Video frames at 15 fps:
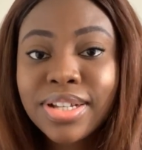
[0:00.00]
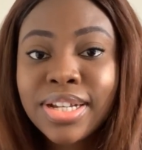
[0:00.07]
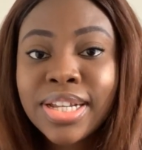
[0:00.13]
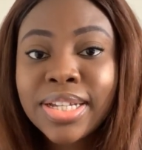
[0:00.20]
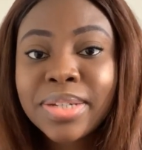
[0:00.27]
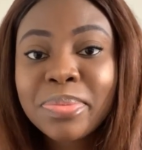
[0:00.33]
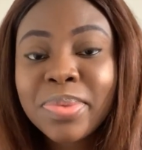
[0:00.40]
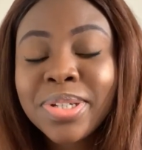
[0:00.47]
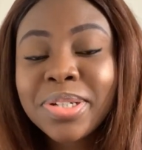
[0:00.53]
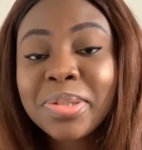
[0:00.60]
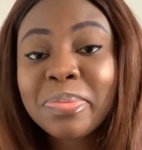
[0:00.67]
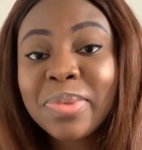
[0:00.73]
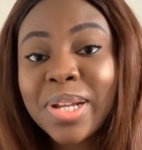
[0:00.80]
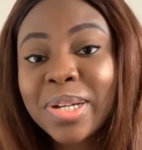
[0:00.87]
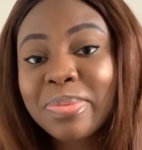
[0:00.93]
Like, being a
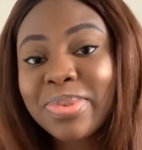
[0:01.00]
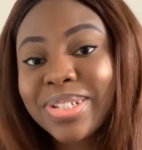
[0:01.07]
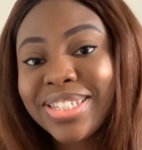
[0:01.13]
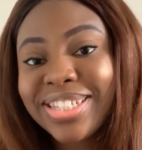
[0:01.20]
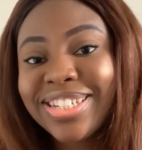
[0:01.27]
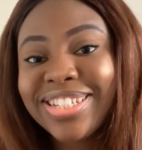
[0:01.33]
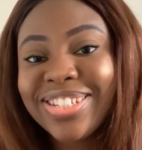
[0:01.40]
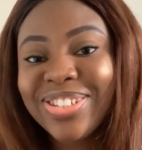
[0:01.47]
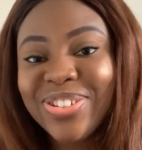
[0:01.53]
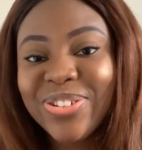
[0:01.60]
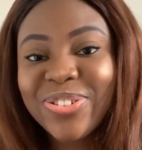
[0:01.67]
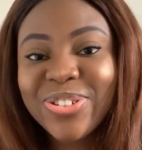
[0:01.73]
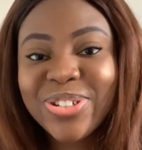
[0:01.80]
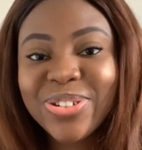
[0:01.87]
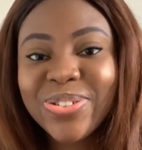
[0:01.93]
black person is
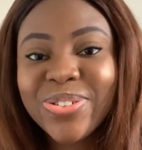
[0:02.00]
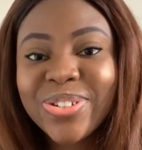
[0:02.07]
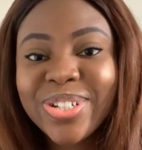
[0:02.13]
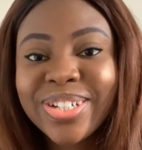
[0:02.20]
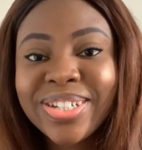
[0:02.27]
no joke.